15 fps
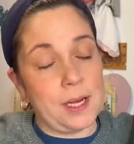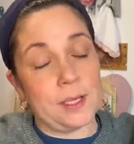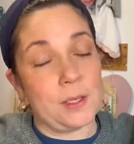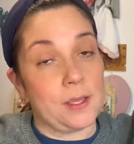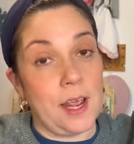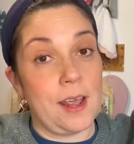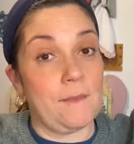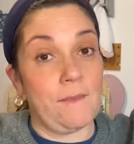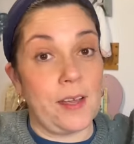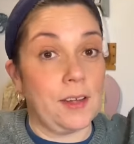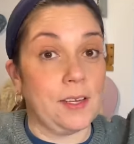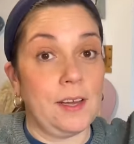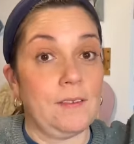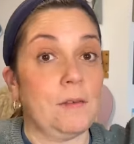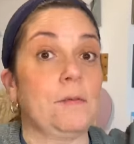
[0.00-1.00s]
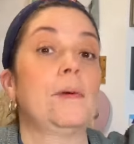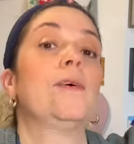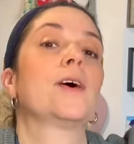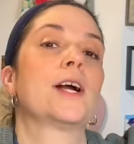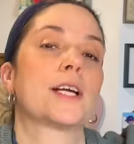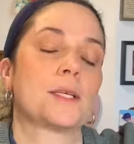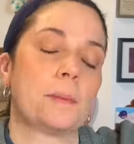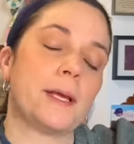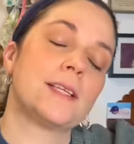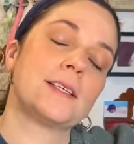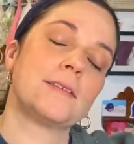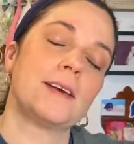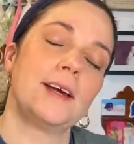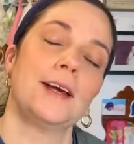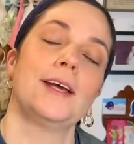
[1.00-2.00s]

So they felt even more expensive.